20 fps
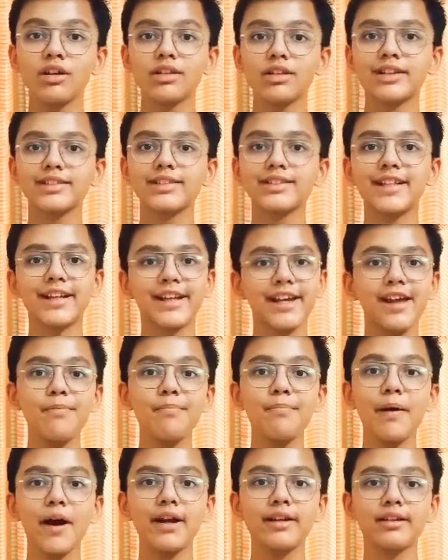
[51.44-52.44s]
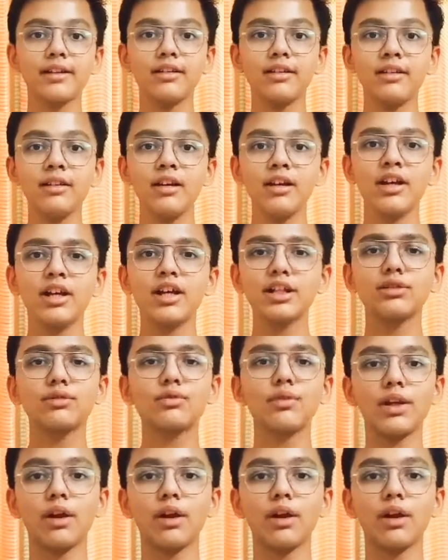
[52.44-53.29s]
the second pattern is one